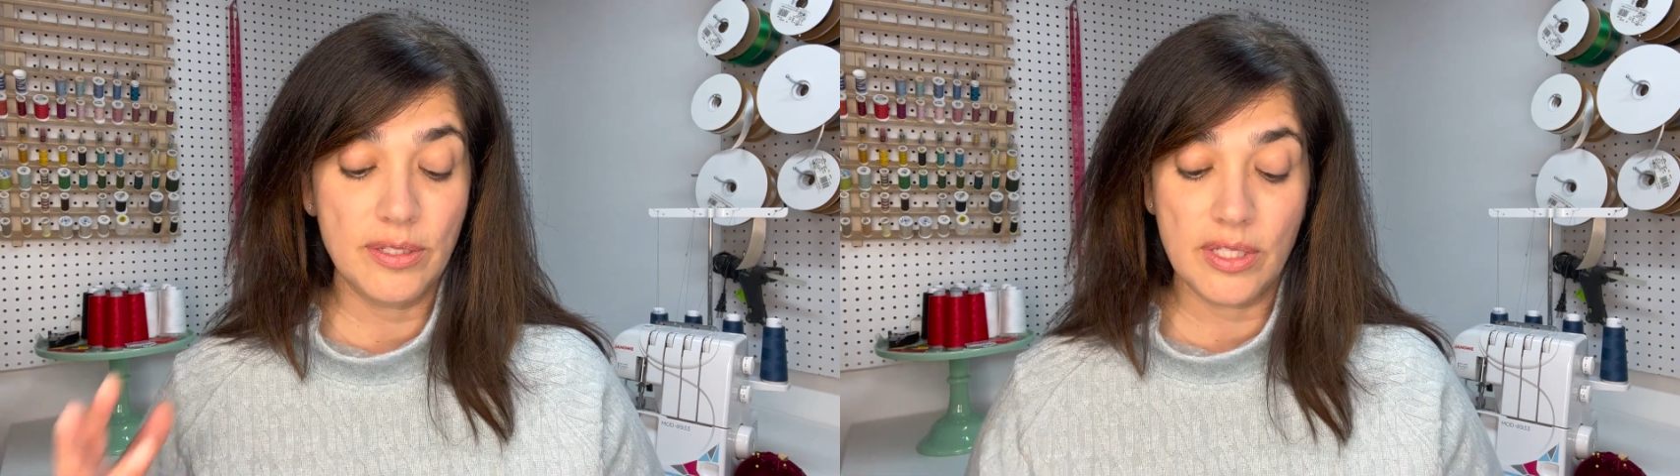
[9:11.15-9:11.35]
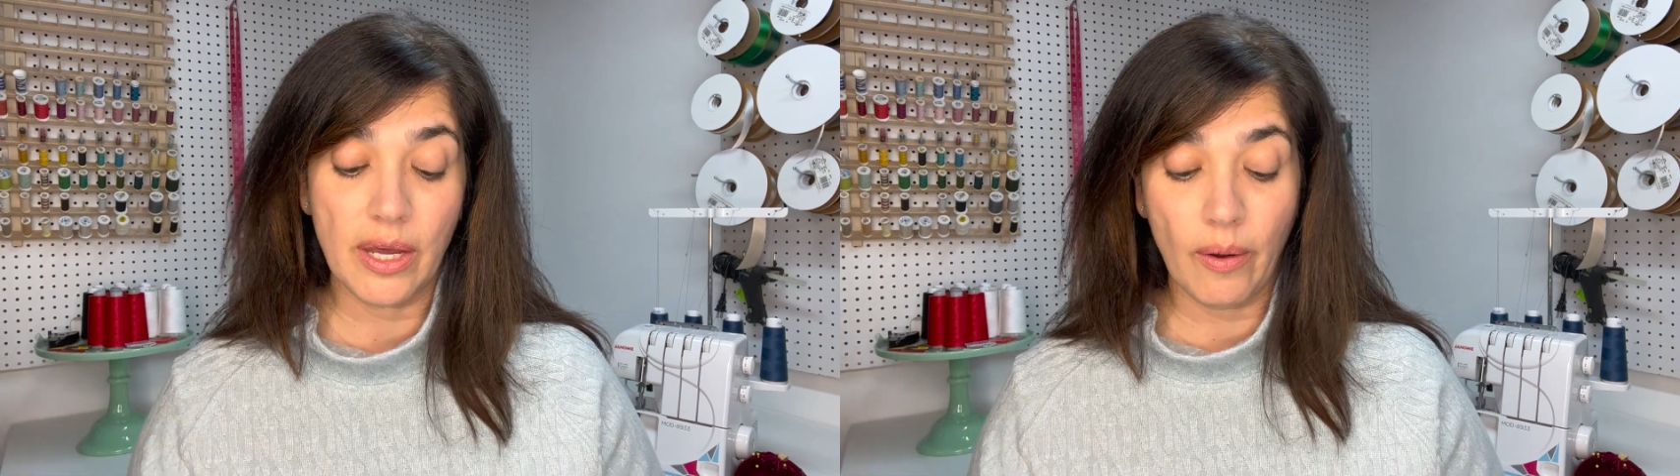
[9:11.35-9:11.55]

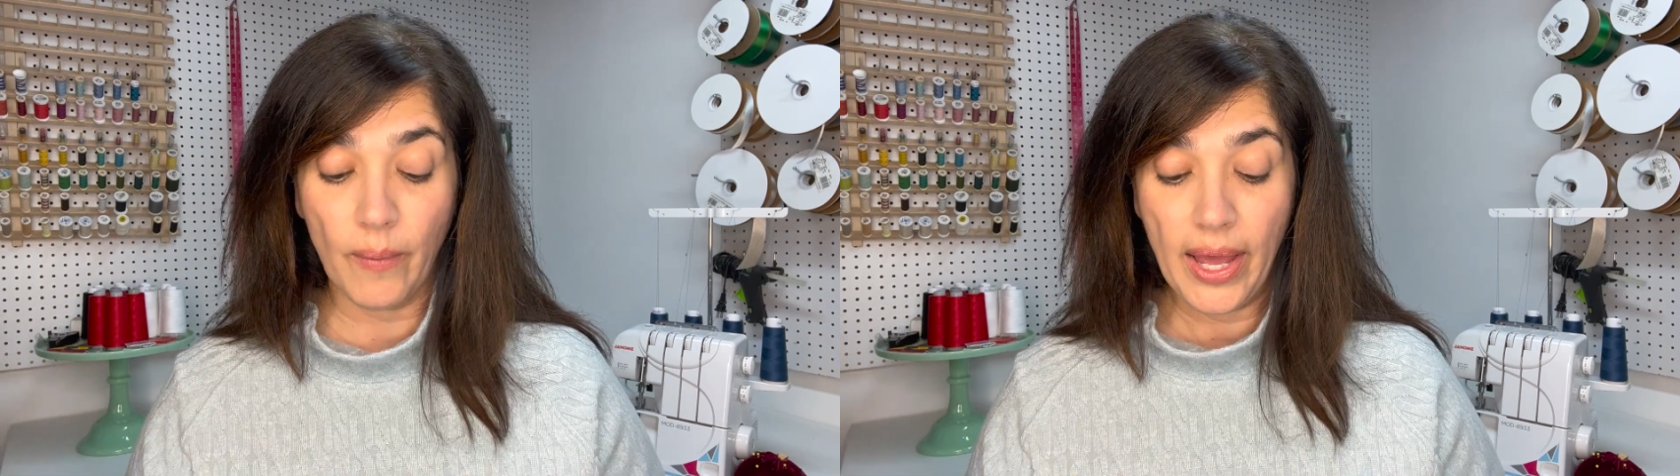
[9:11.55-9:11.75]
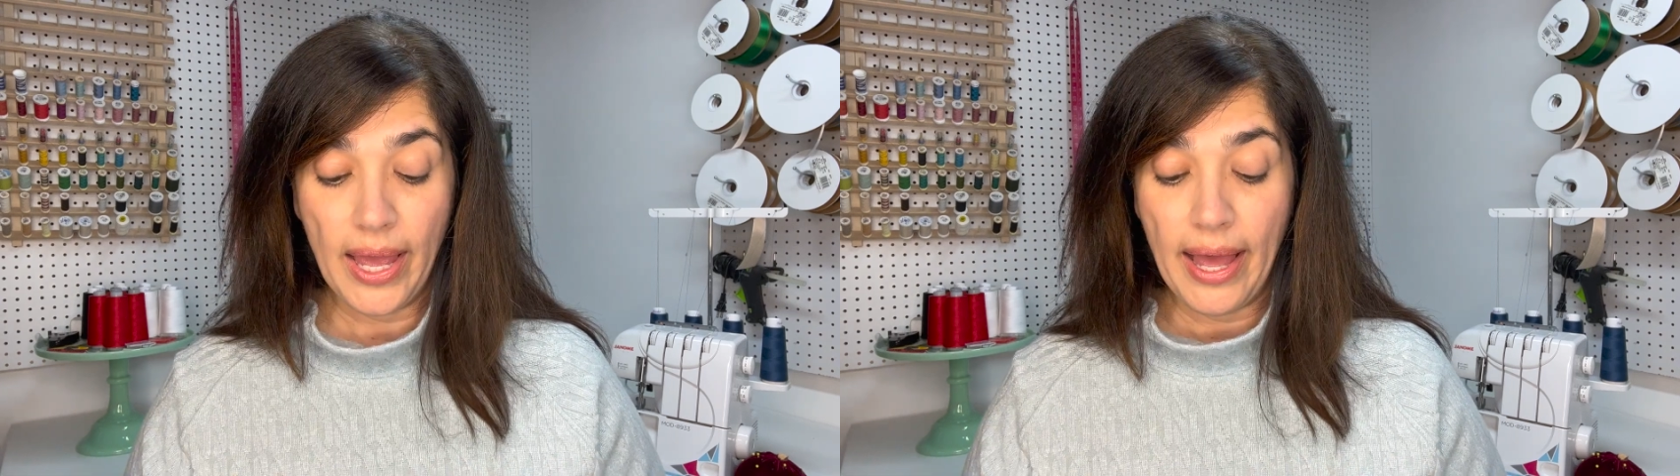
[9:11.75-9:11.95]
So
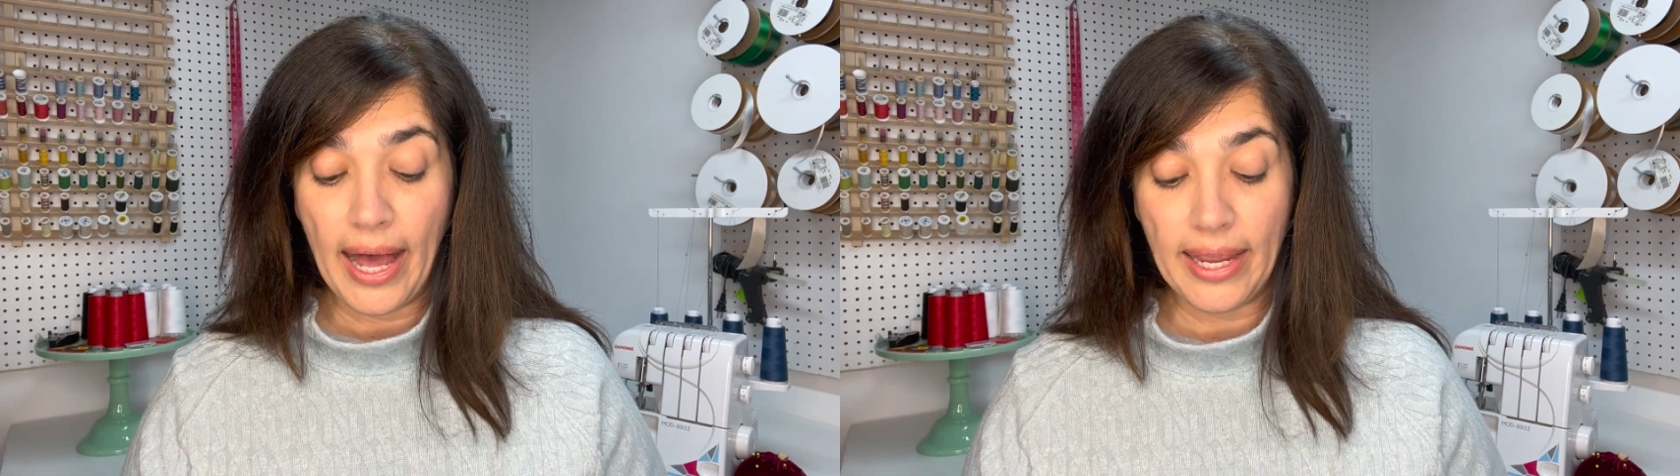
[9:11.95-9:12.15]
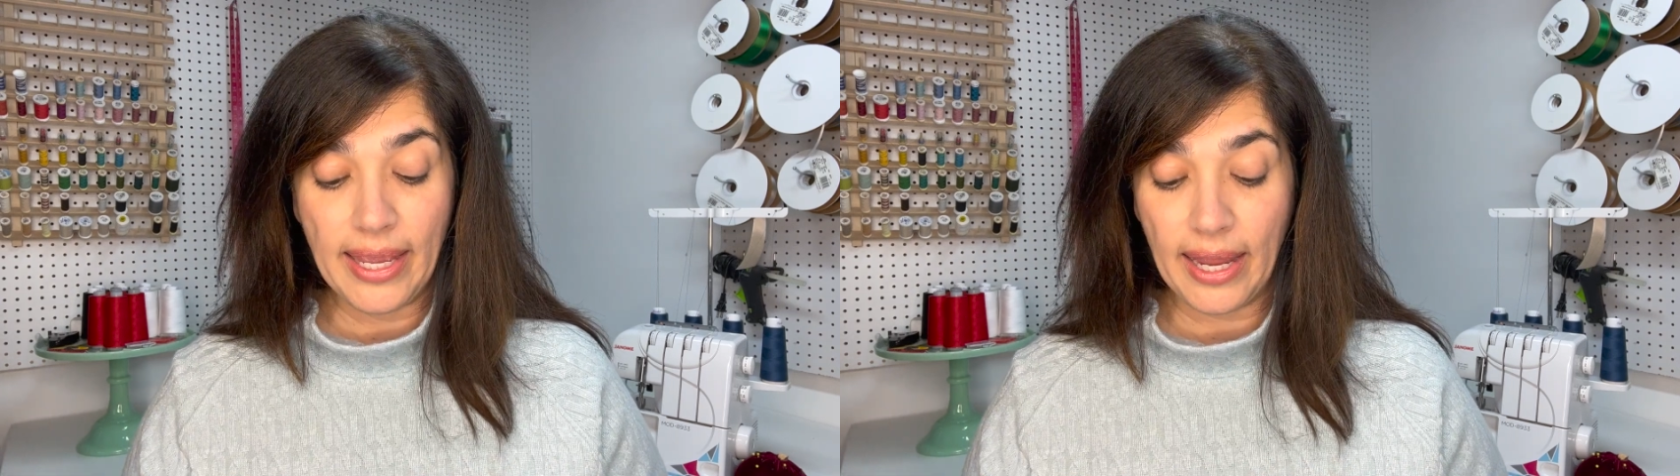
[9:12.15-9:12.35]

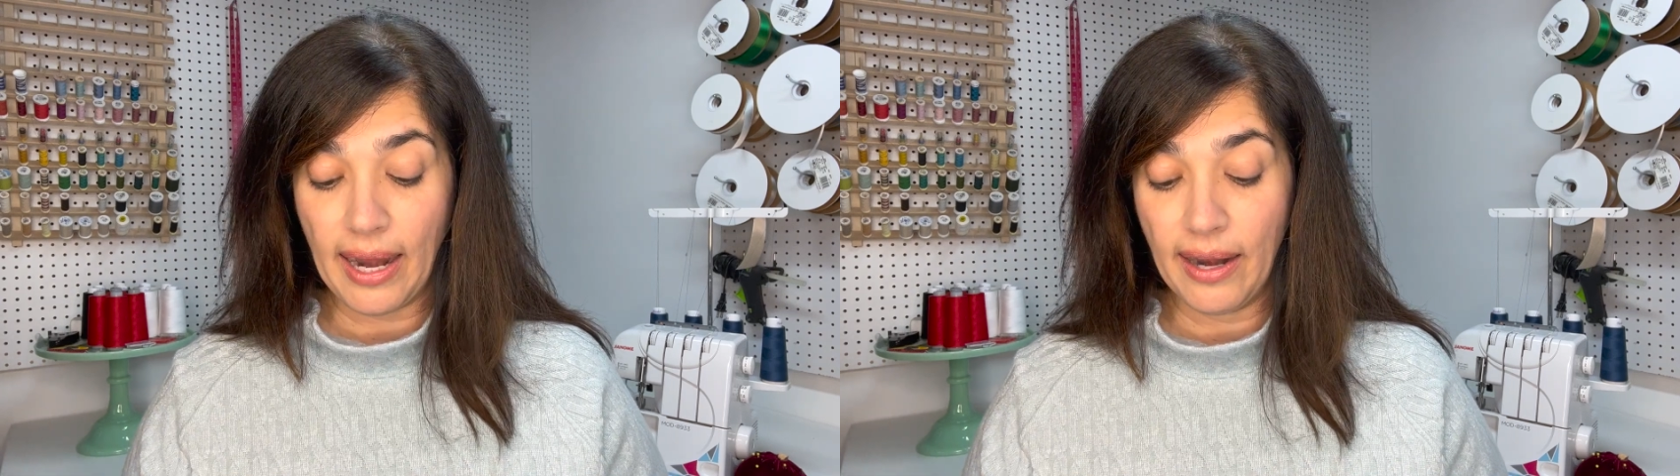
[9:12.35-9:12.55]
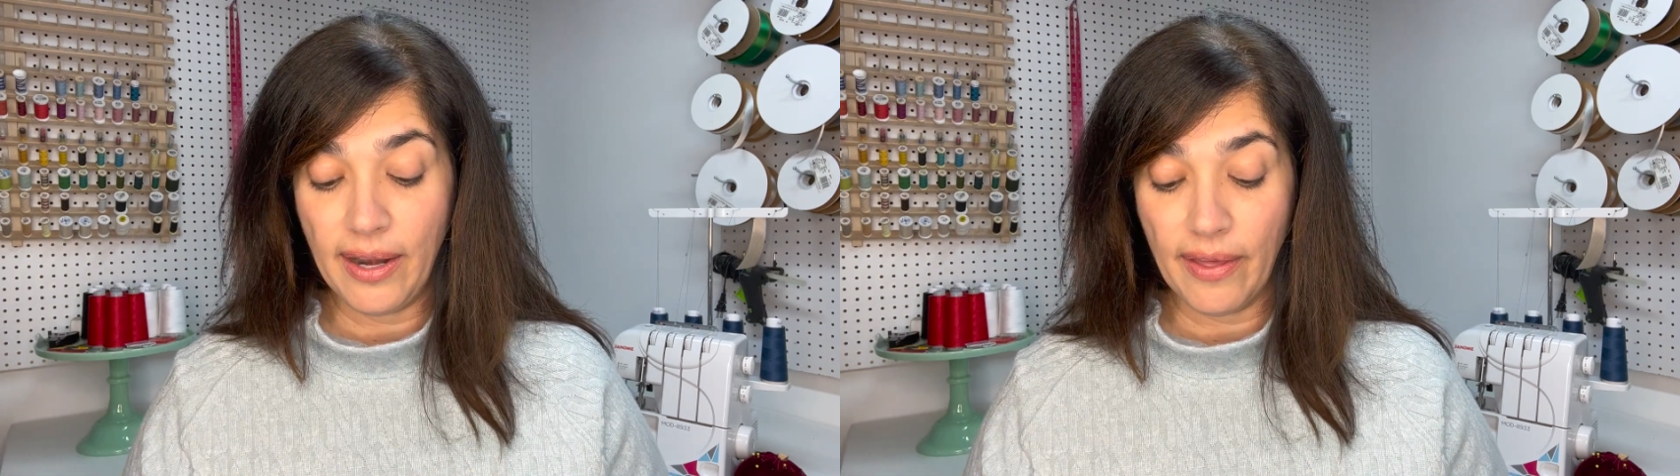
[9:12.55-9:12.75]
again,
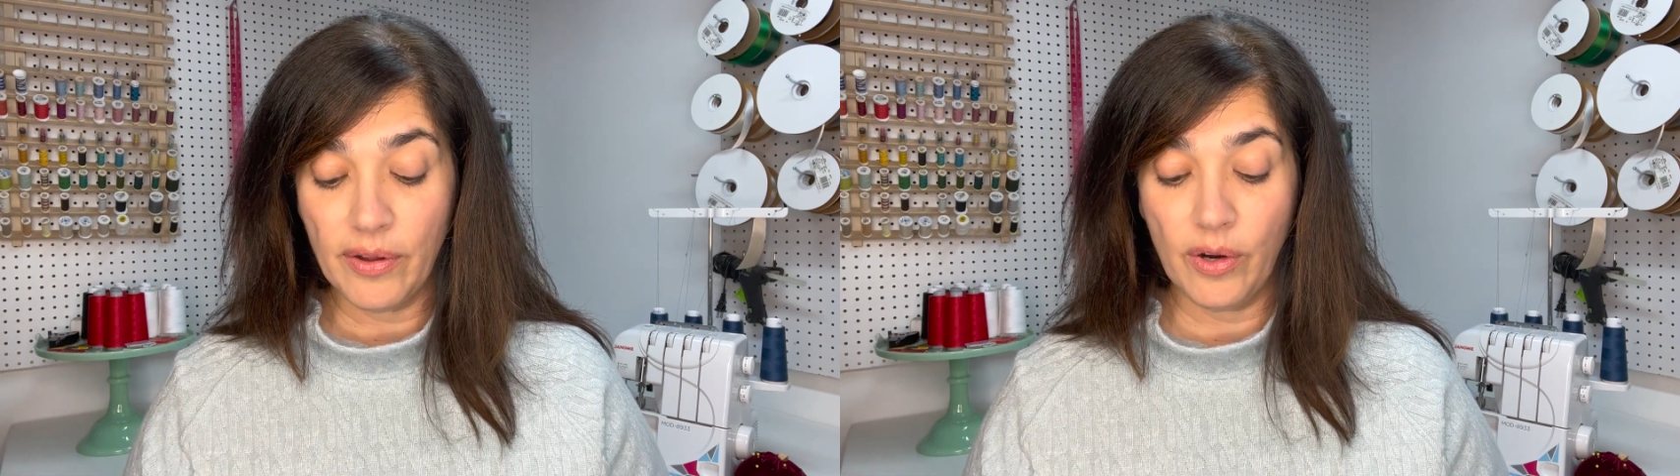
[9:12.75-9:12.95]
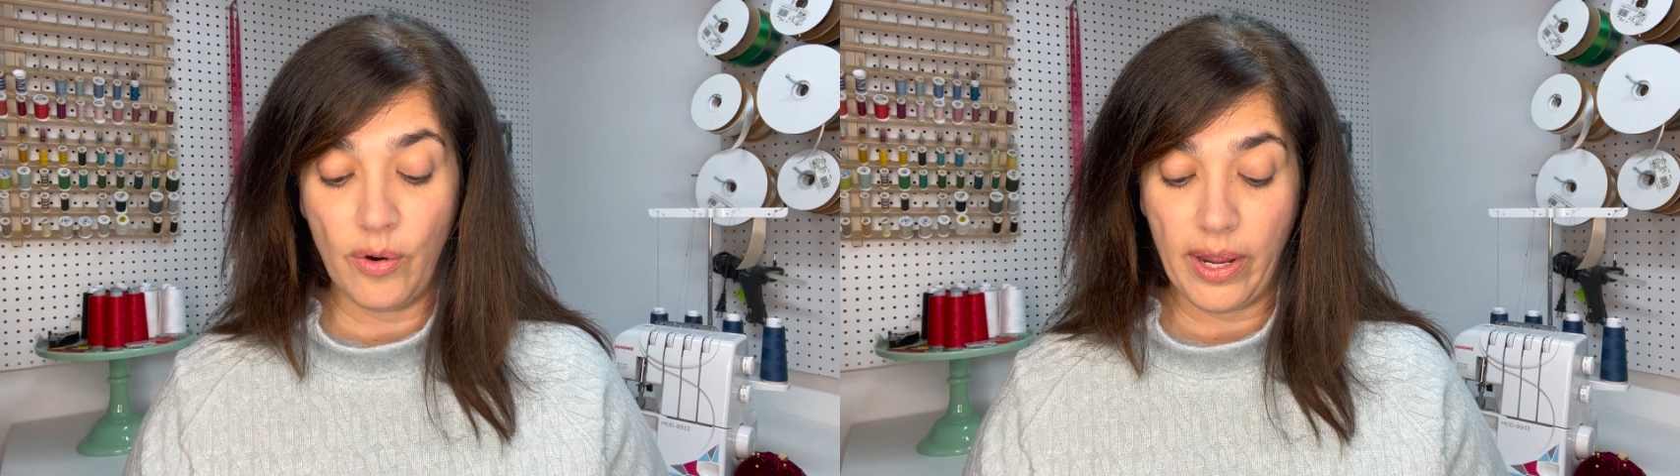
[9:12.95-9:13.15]

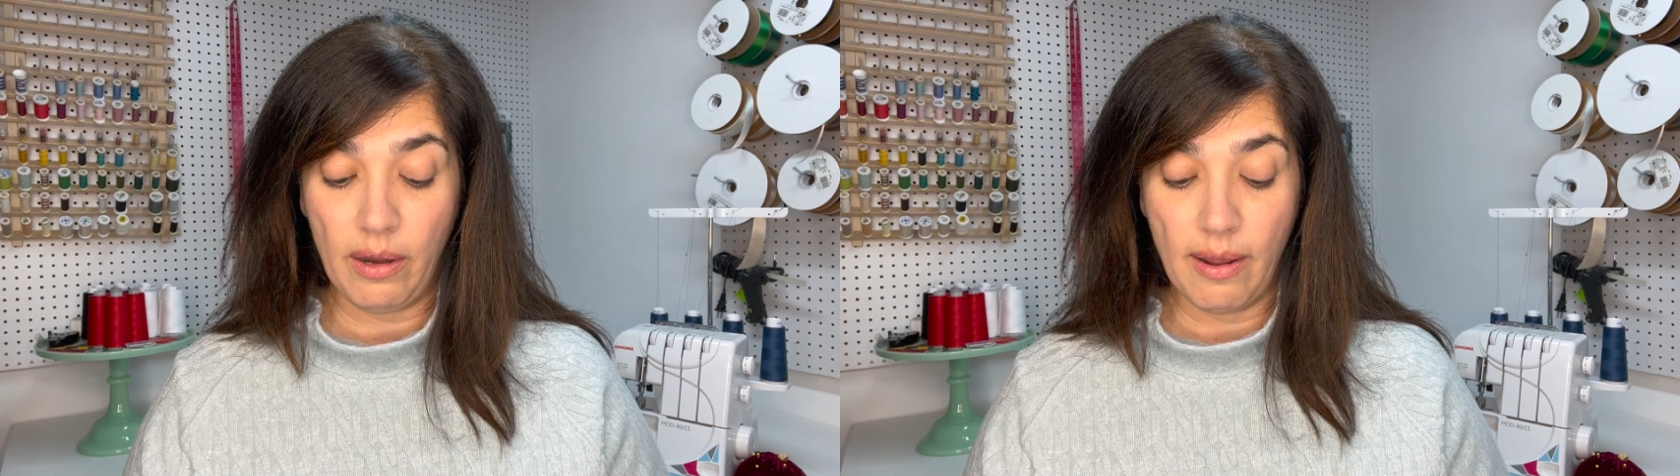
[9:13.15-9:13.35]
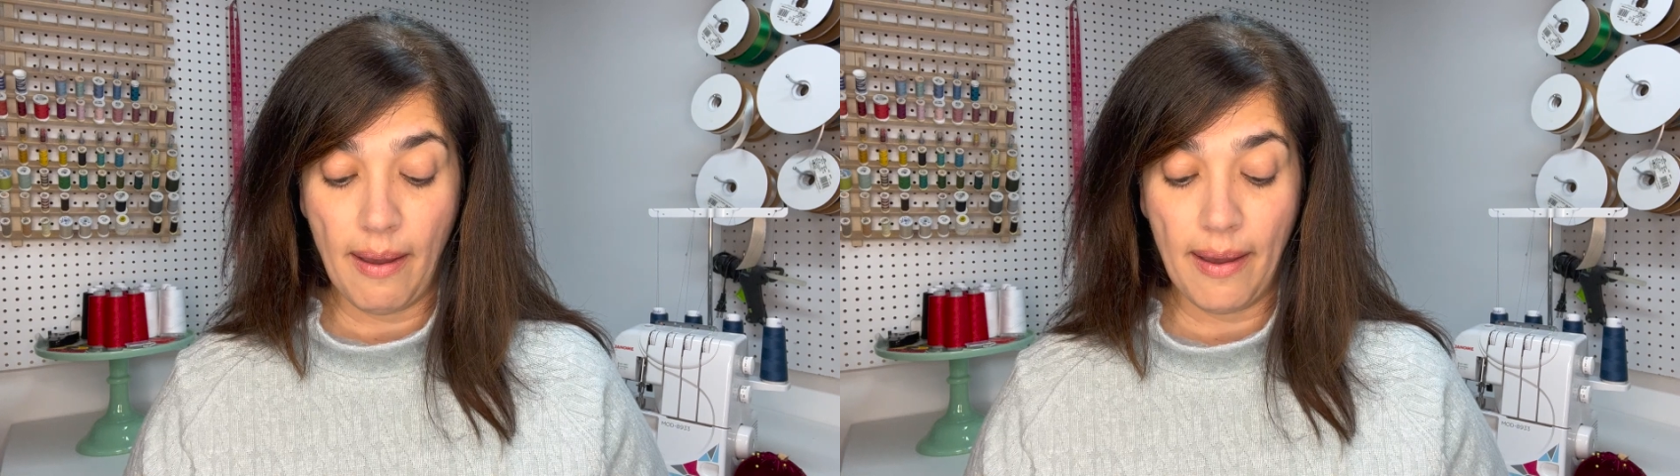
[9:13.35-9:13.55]
another great